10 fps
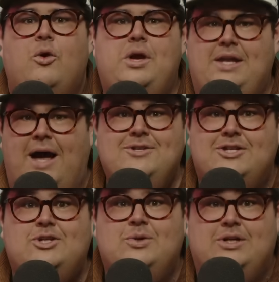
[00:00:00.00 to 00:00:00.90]
We
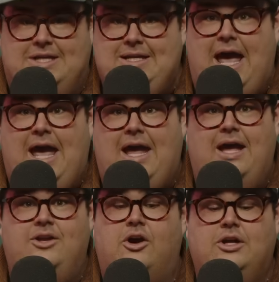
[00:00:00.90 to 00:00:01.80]
announced the tour today,
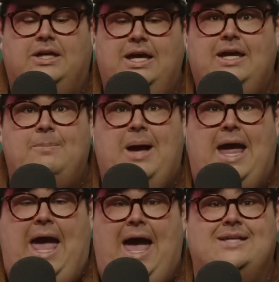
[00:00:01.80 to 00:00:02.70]
and y'all are kicking
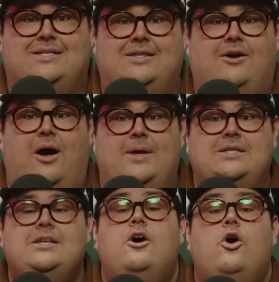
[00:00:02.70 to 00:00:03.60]
my ass in the
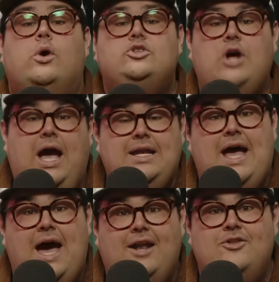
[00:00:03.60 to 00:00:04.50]
comments. We're trying
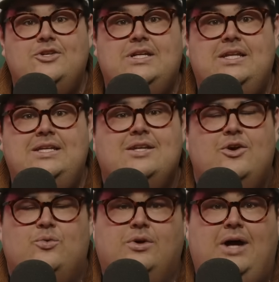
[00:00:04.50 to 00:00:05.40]
to add other cities.
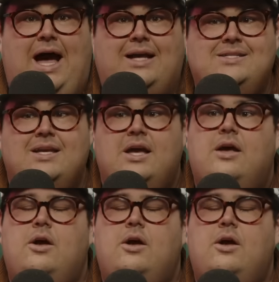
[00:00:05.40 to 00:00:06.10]
Relax.